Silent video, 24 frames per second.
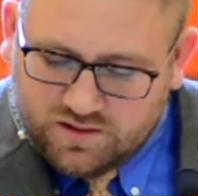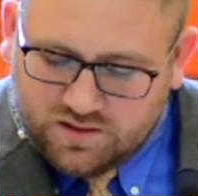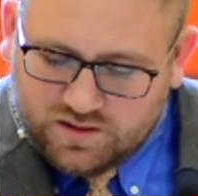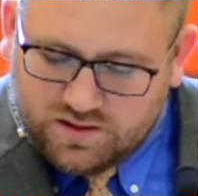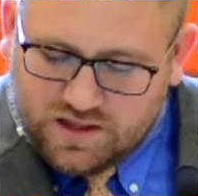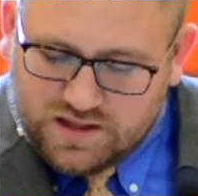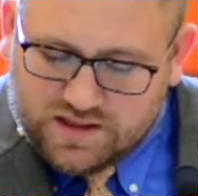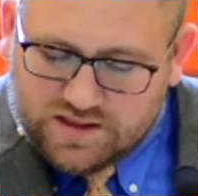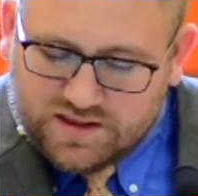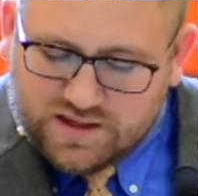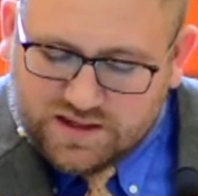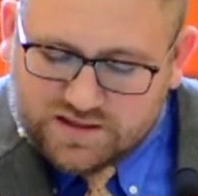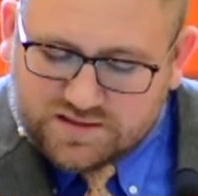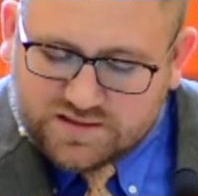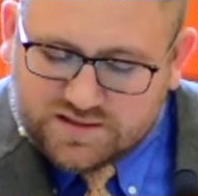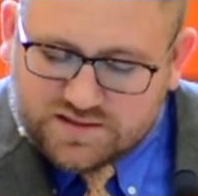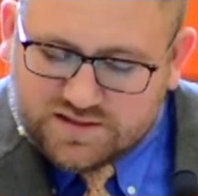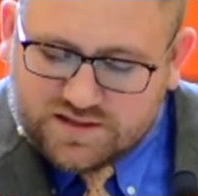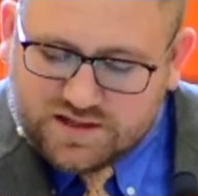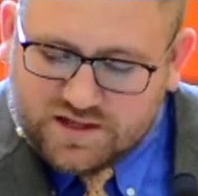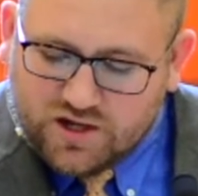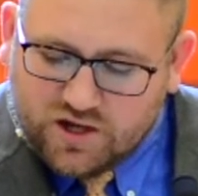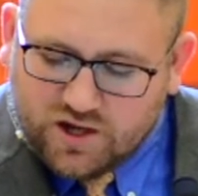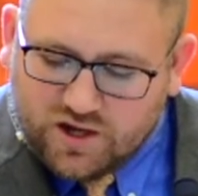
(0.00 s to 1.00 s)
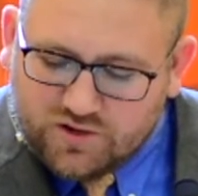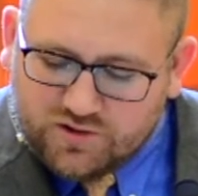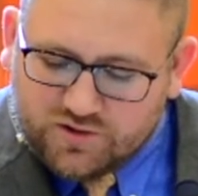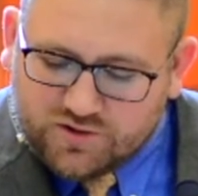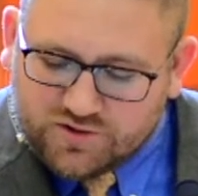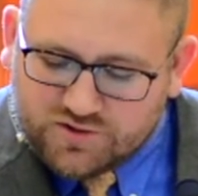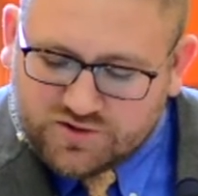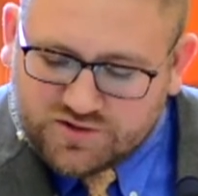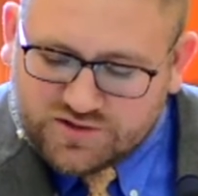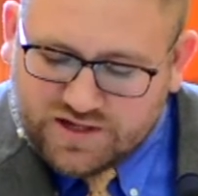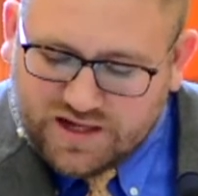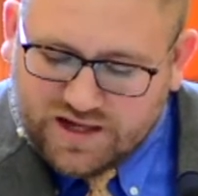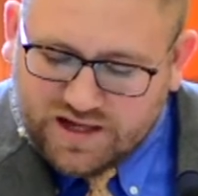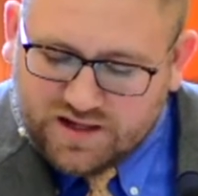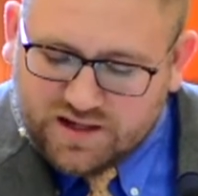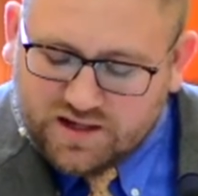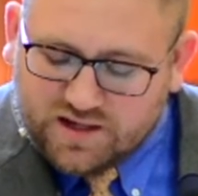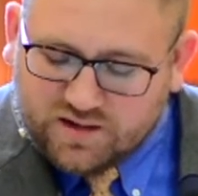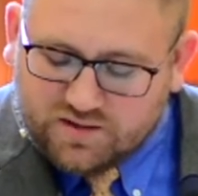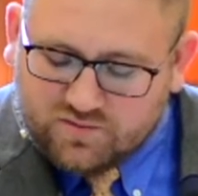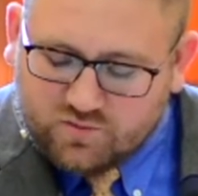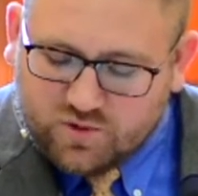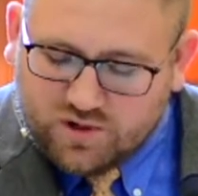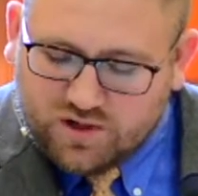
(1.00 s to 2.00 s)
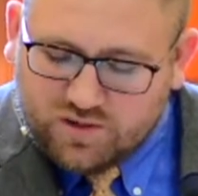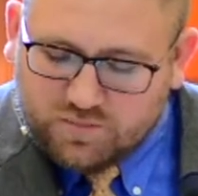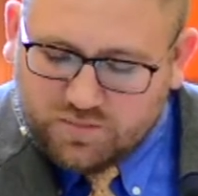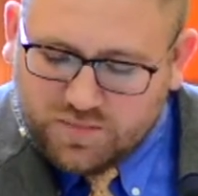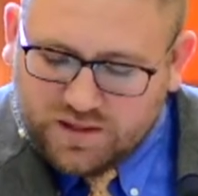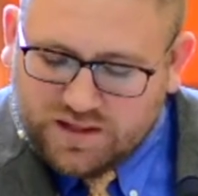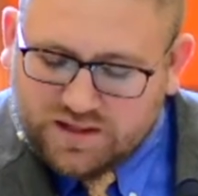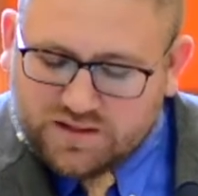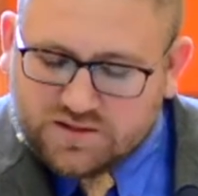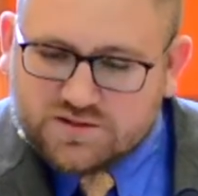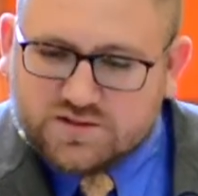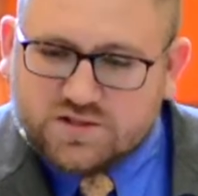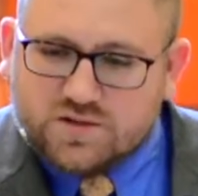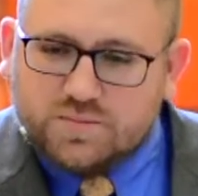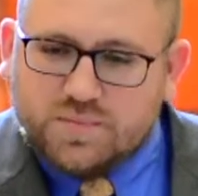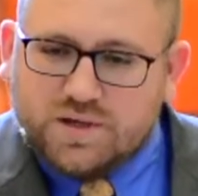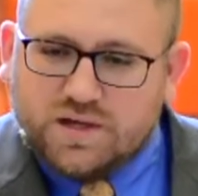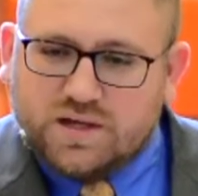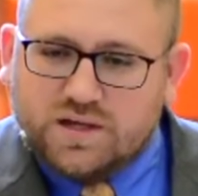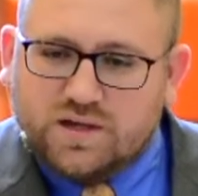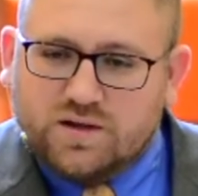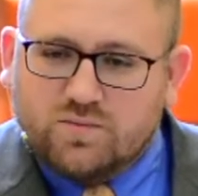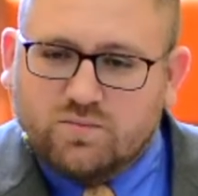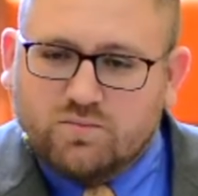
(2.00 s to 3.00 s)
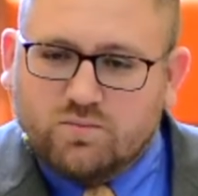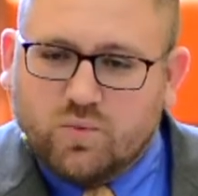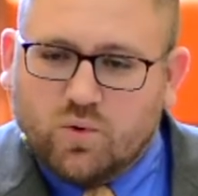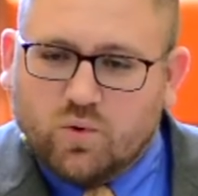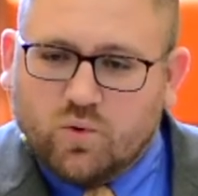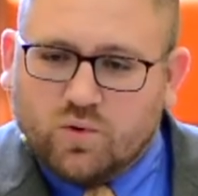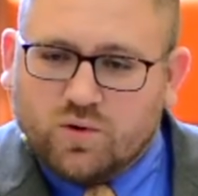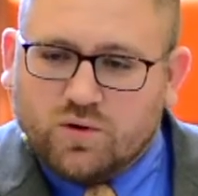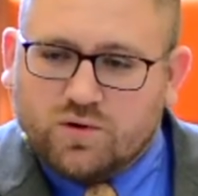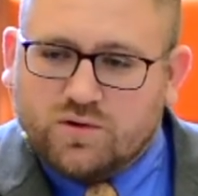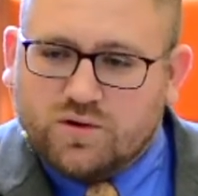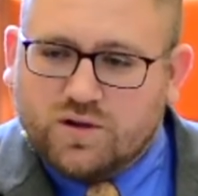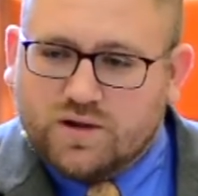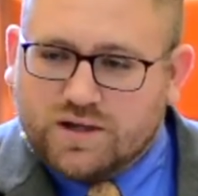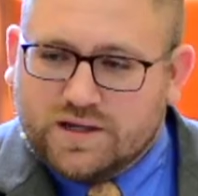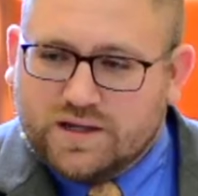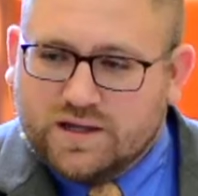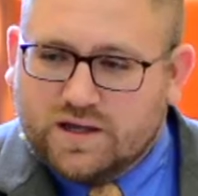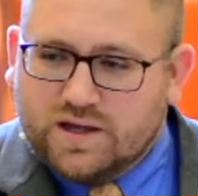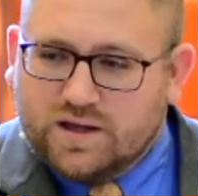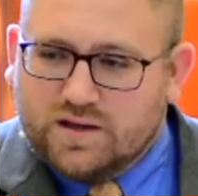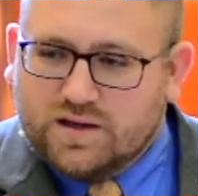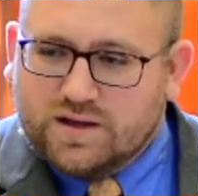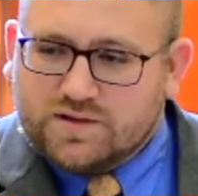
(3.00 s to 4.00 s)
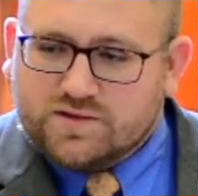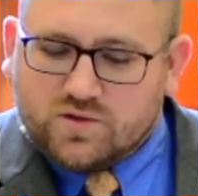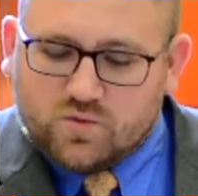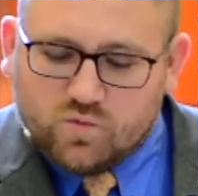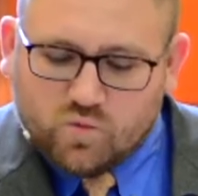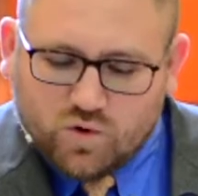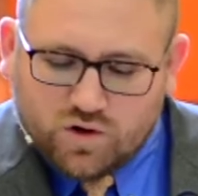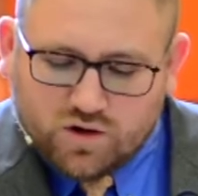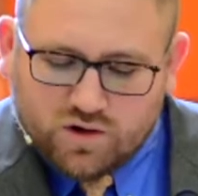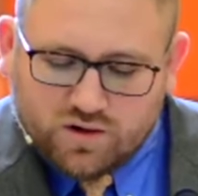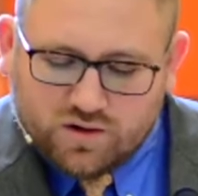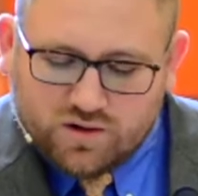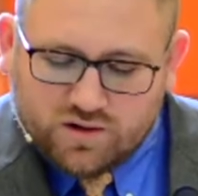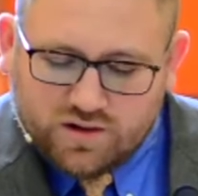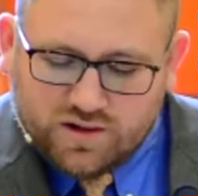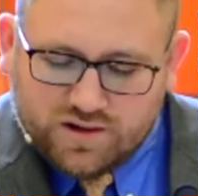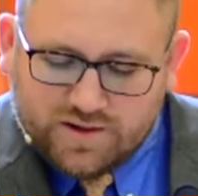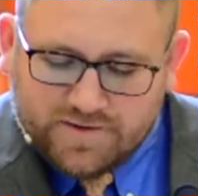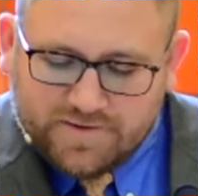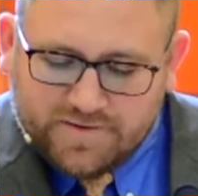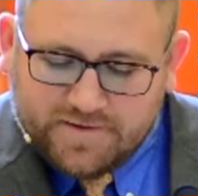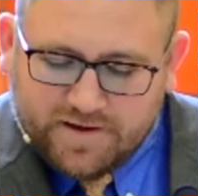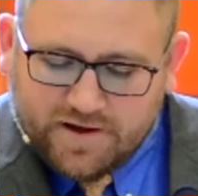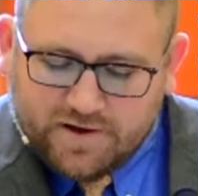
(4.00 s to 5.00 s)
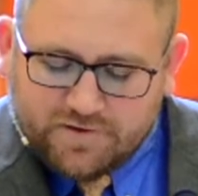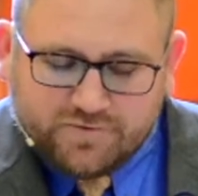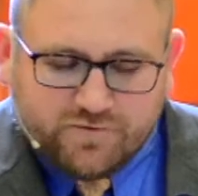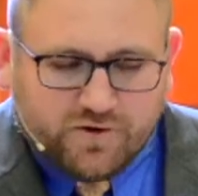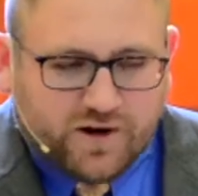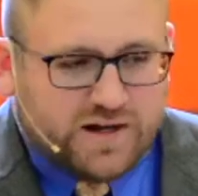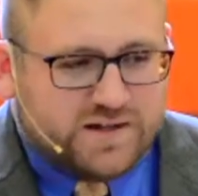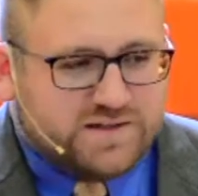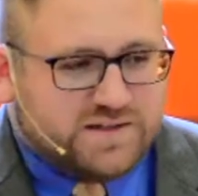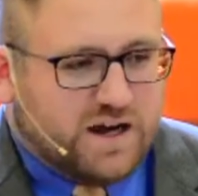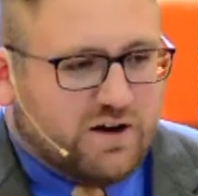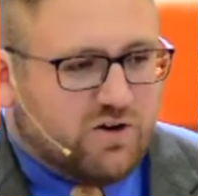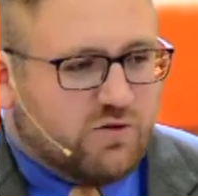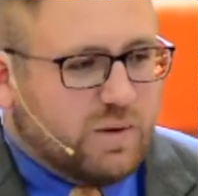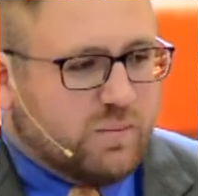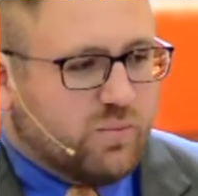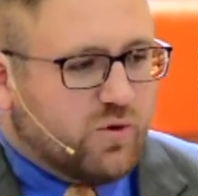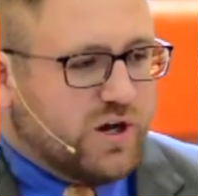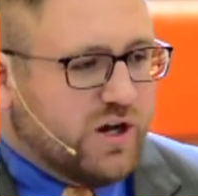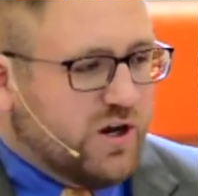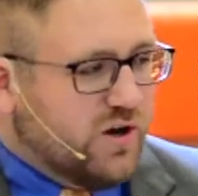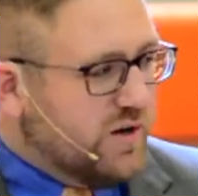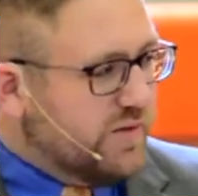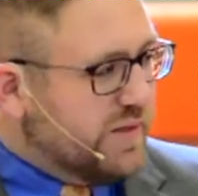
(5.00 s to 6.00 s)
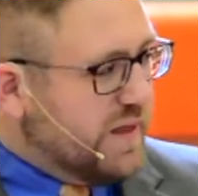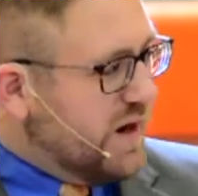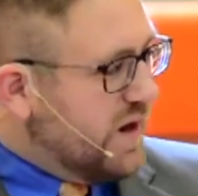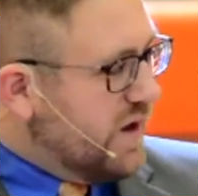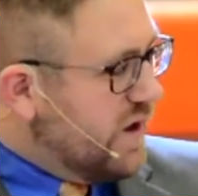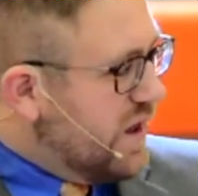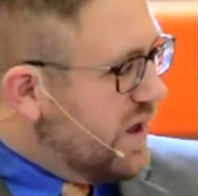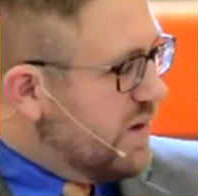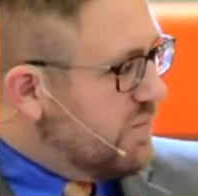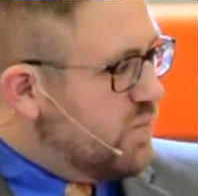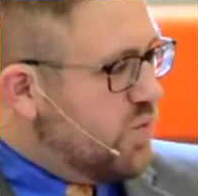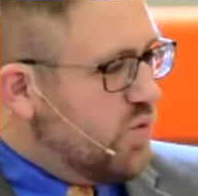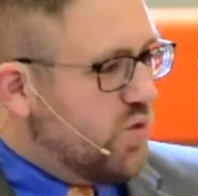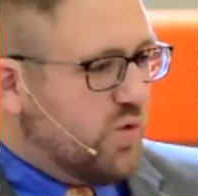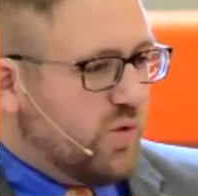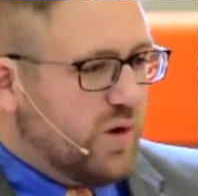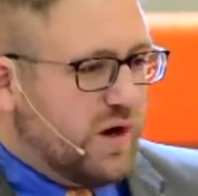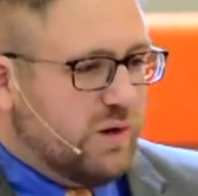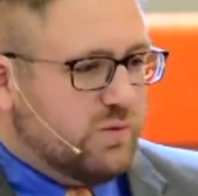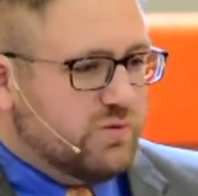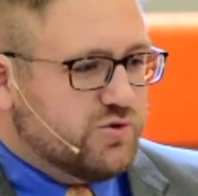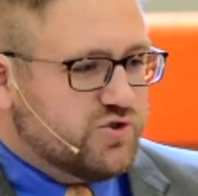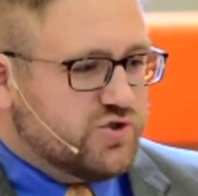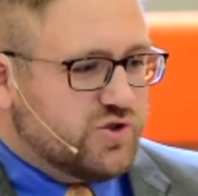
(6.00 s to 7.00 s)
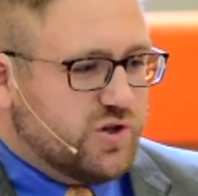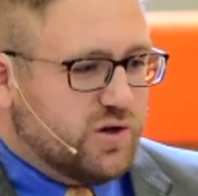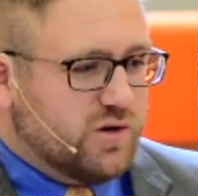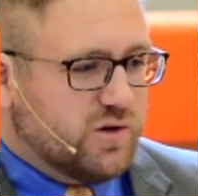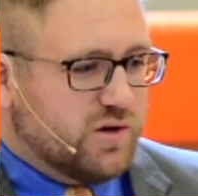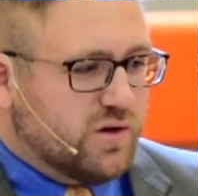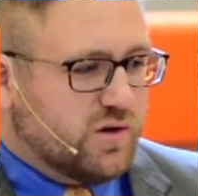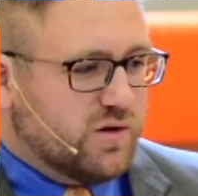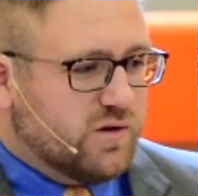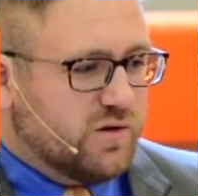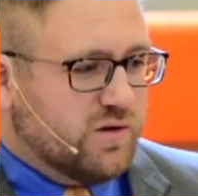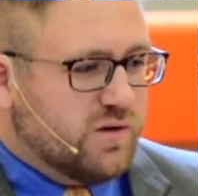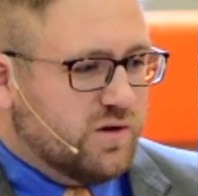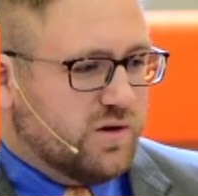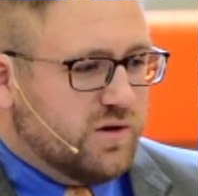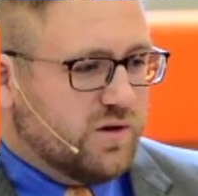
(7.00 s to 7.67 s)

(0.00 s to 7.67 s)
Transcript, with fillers: This is the understanding of what it means to be born again. That's a word, a phrase. I remember hearing that a lot more when I was younger.